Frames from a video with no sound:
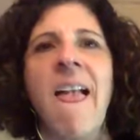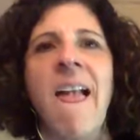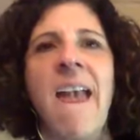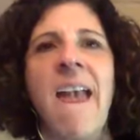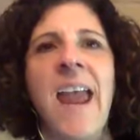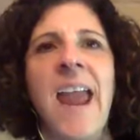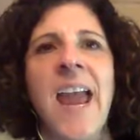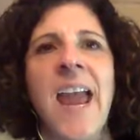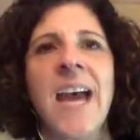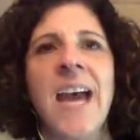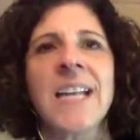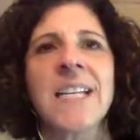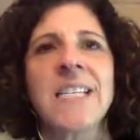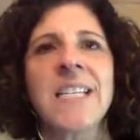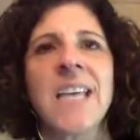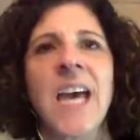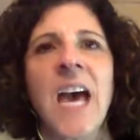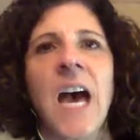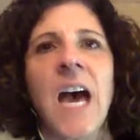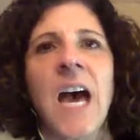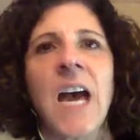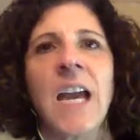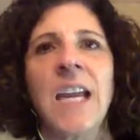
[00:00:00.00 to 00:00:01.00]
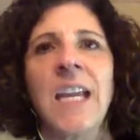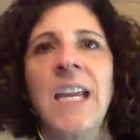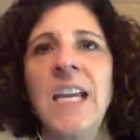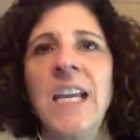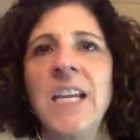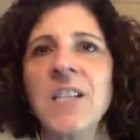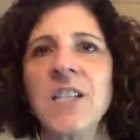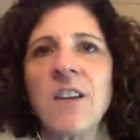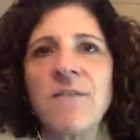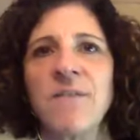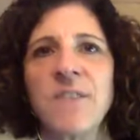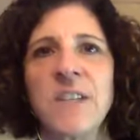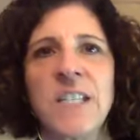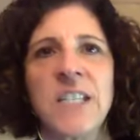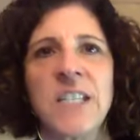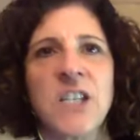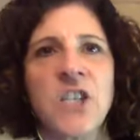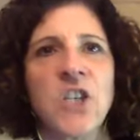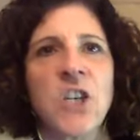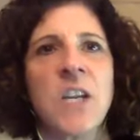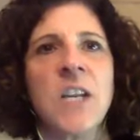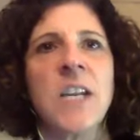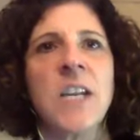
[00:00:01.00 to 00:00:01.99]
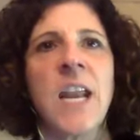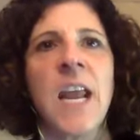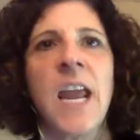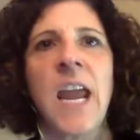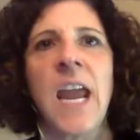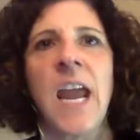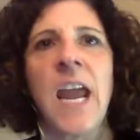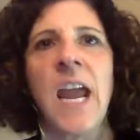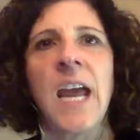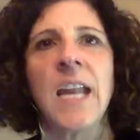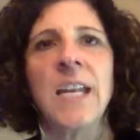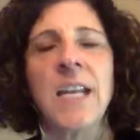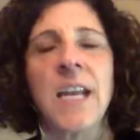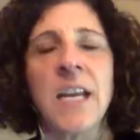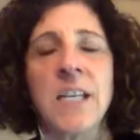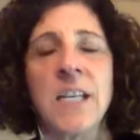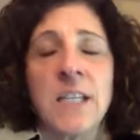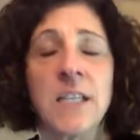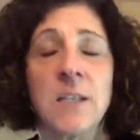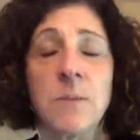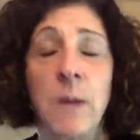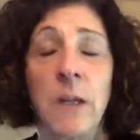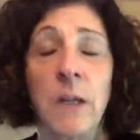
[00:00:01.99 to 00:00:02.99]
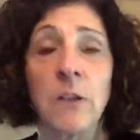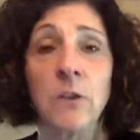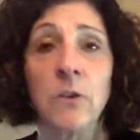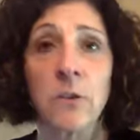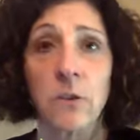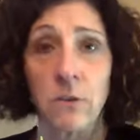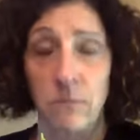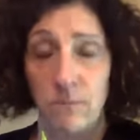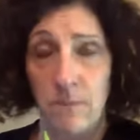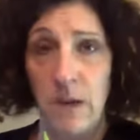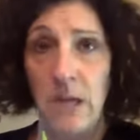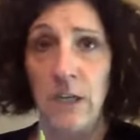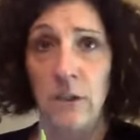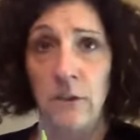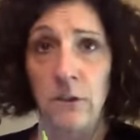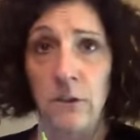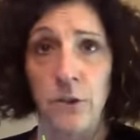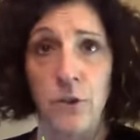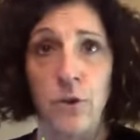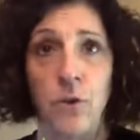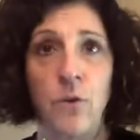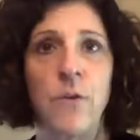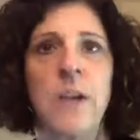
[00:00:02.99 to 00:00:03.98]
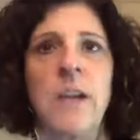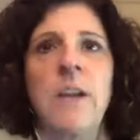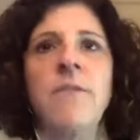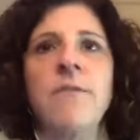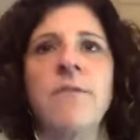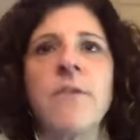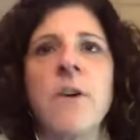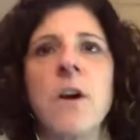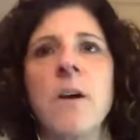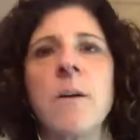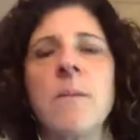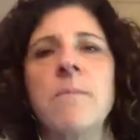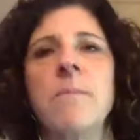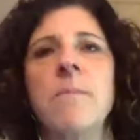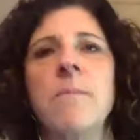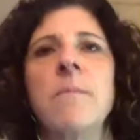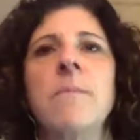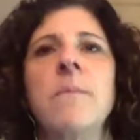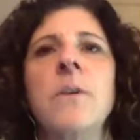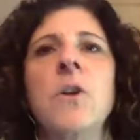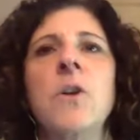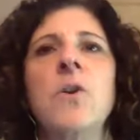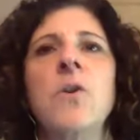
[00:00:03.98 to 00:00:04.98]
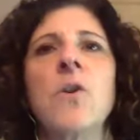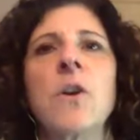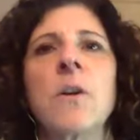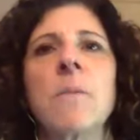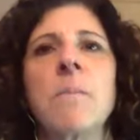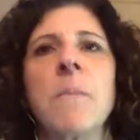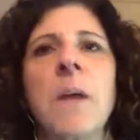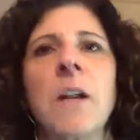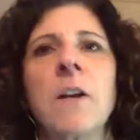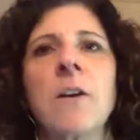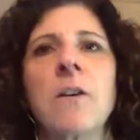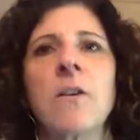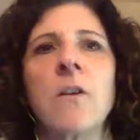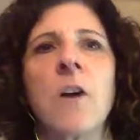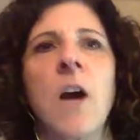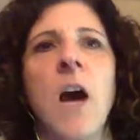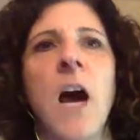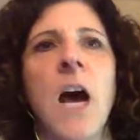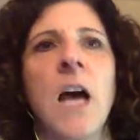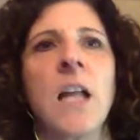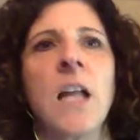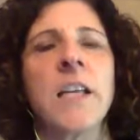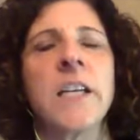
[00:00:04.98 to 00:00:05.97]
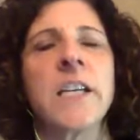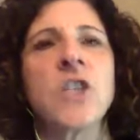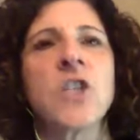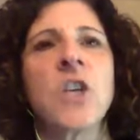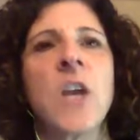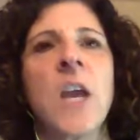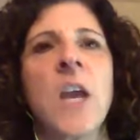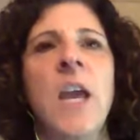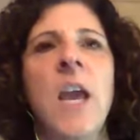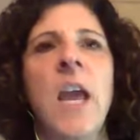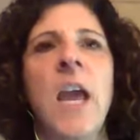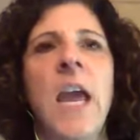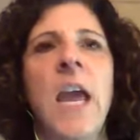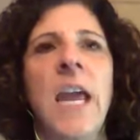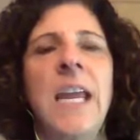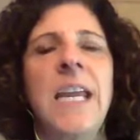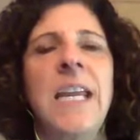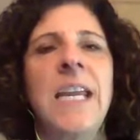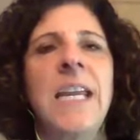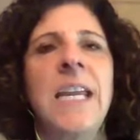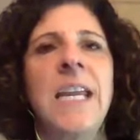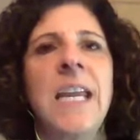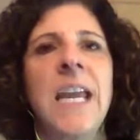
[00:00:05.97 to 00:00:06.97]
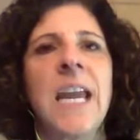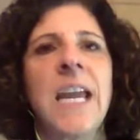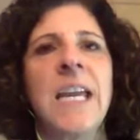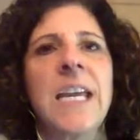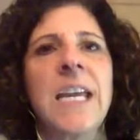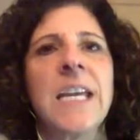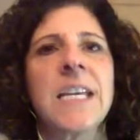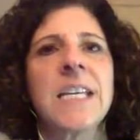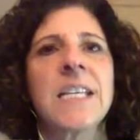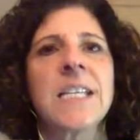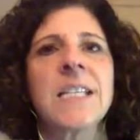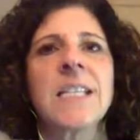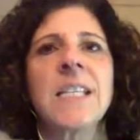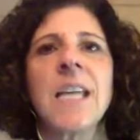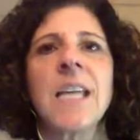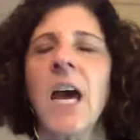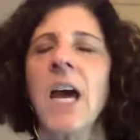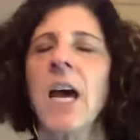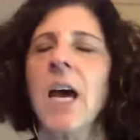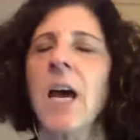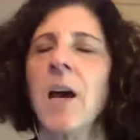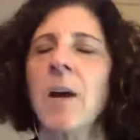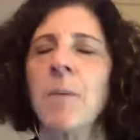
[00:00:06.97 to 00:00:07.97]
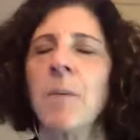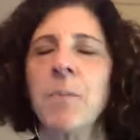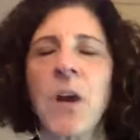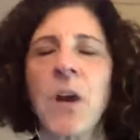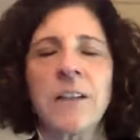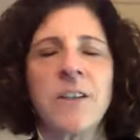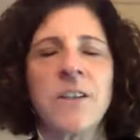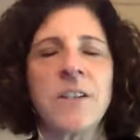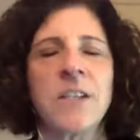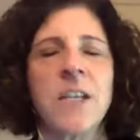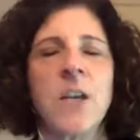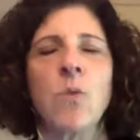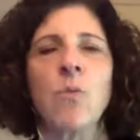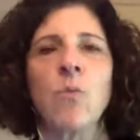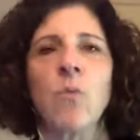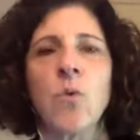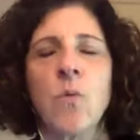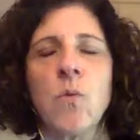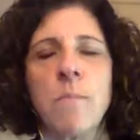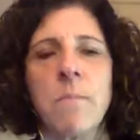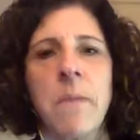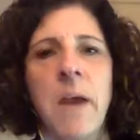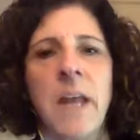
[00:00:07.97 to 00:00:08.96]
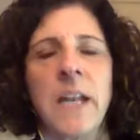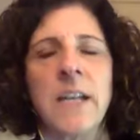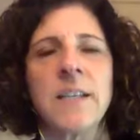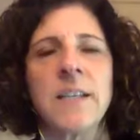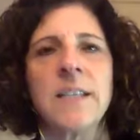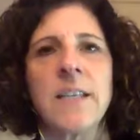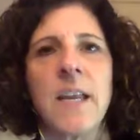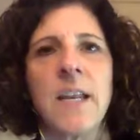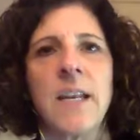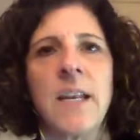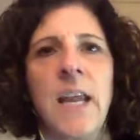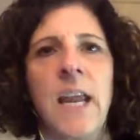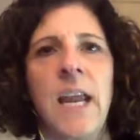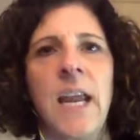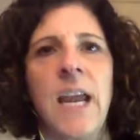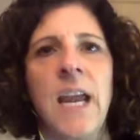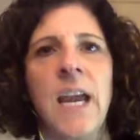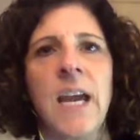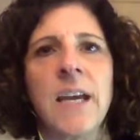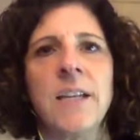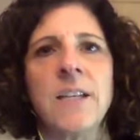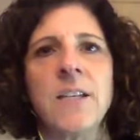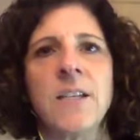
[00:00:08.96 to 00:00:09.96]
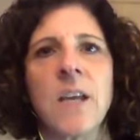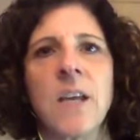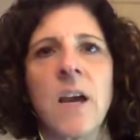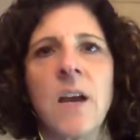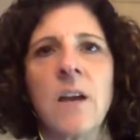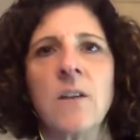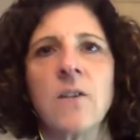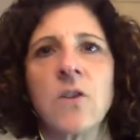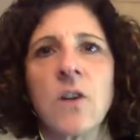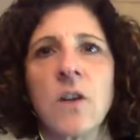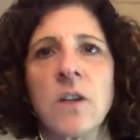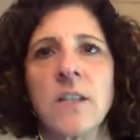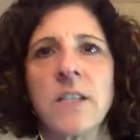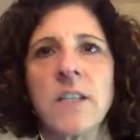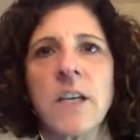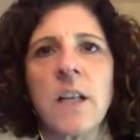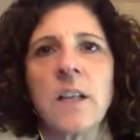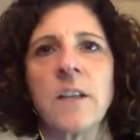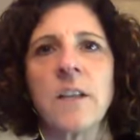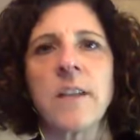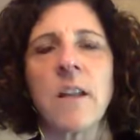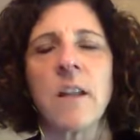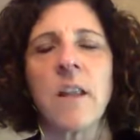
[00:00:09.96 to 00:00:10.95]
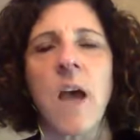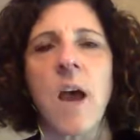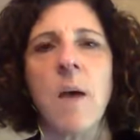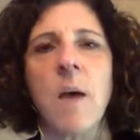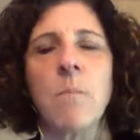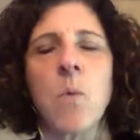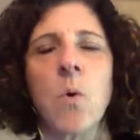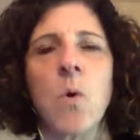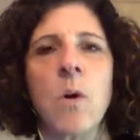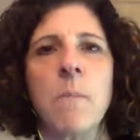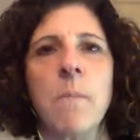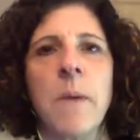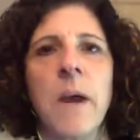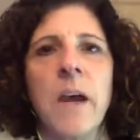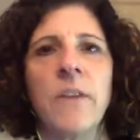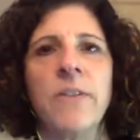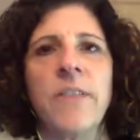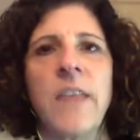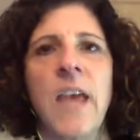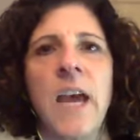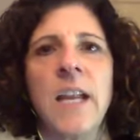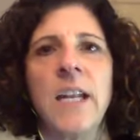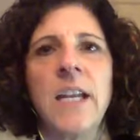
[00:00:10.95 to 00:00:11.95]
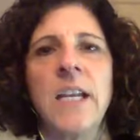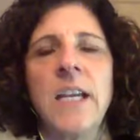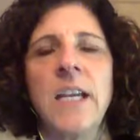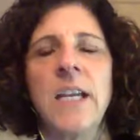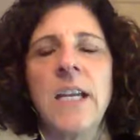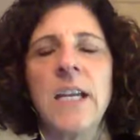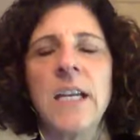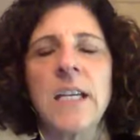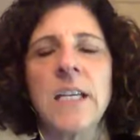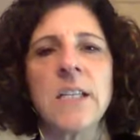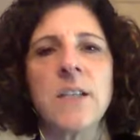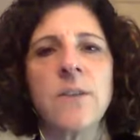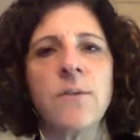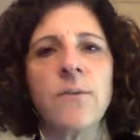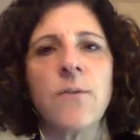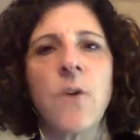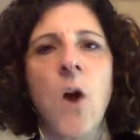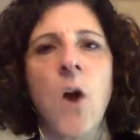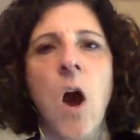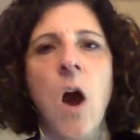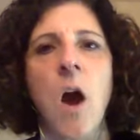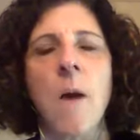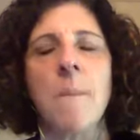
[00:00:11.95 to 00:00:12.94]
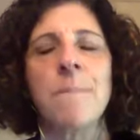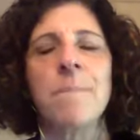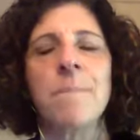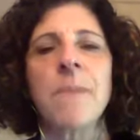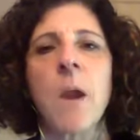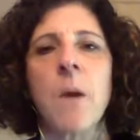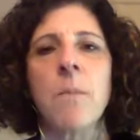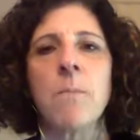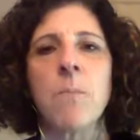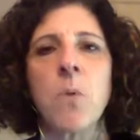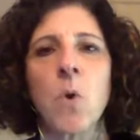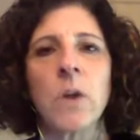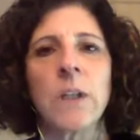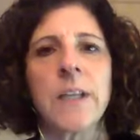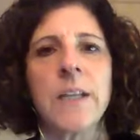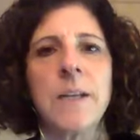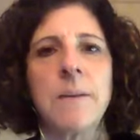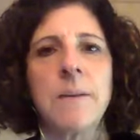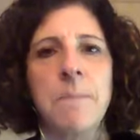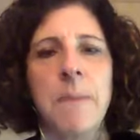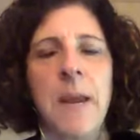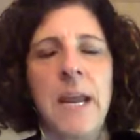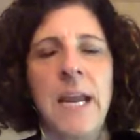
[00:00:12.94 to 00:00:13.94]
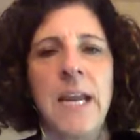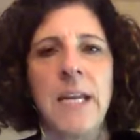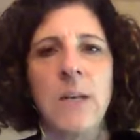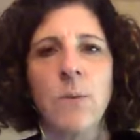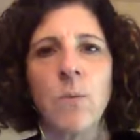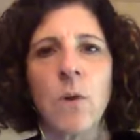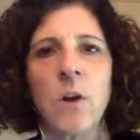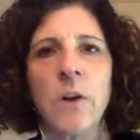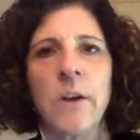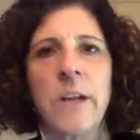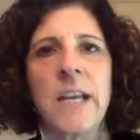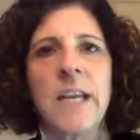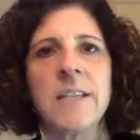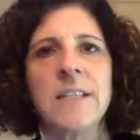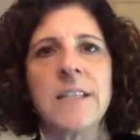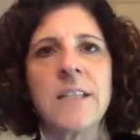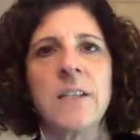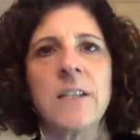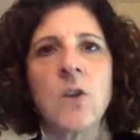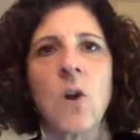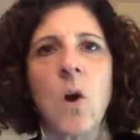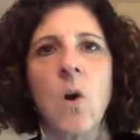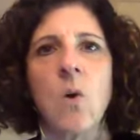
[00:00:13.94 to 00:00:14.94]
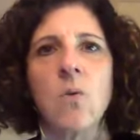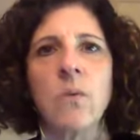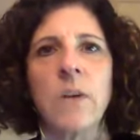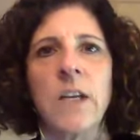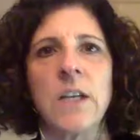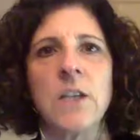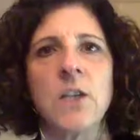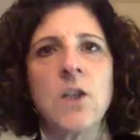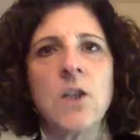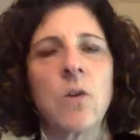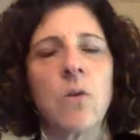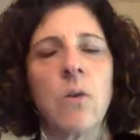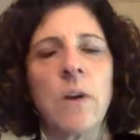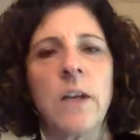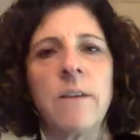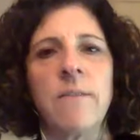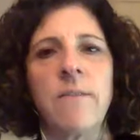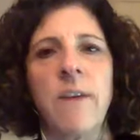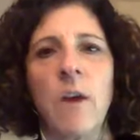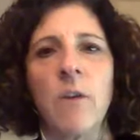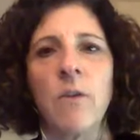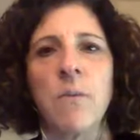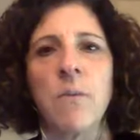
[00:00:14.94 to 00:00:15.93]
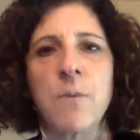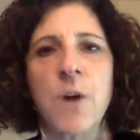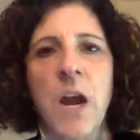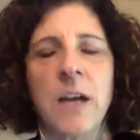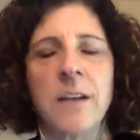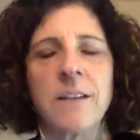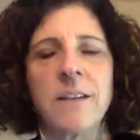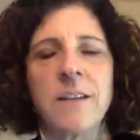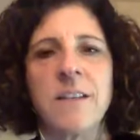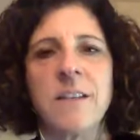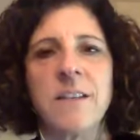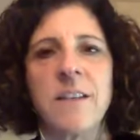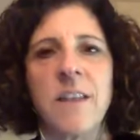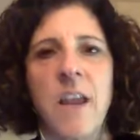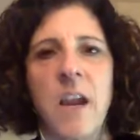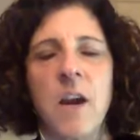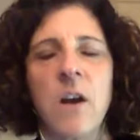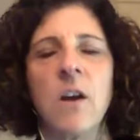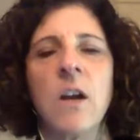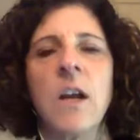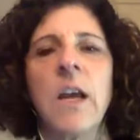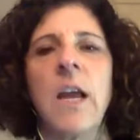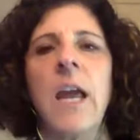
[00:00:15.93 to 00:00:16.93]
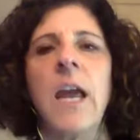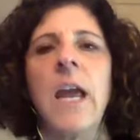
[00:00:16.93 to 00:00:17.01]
And he is a physician and he has his medical degree from New York Medical College. He is practicing root medicine and is going to tell us a lot more about that. He is from Portland, Maine, where he has his own integrative health practice there.